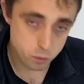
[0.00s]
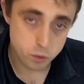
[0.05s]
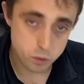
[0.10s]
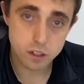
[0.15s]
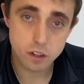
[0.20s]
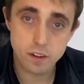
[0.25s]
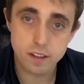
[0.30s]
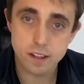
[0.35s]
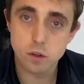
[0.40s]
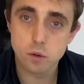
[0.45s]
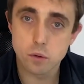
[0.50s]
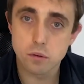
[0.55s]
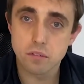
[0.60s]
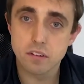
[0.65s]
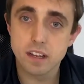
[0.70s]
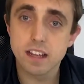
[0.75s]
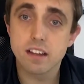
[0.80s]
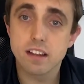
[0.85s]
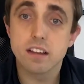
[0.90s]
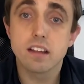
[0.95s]
or you can't hold
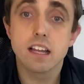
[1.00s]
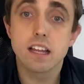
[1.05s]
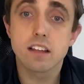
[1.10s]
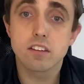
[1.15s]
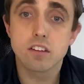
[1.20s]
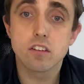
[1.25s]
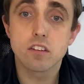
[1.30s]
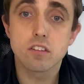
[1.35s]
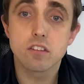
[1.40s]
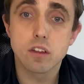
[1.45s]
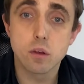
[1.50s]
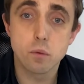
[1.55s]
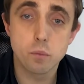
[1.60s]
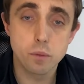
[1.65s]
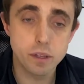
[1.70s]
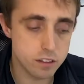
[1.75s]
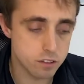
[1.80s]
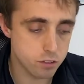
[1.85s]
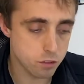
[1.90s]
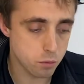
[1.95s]
on, let us know,
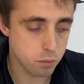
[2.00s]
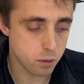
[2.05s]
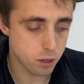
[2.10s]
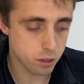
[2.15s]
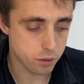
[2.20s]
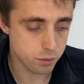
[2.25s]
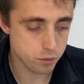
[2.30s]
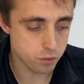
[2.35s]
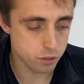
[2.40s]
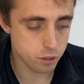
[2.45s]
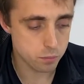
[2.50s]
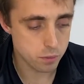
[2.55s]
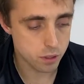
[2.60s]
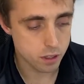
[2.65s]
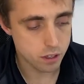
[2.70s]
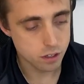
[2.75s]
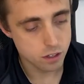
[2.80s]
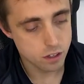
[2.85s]
we could supply you some.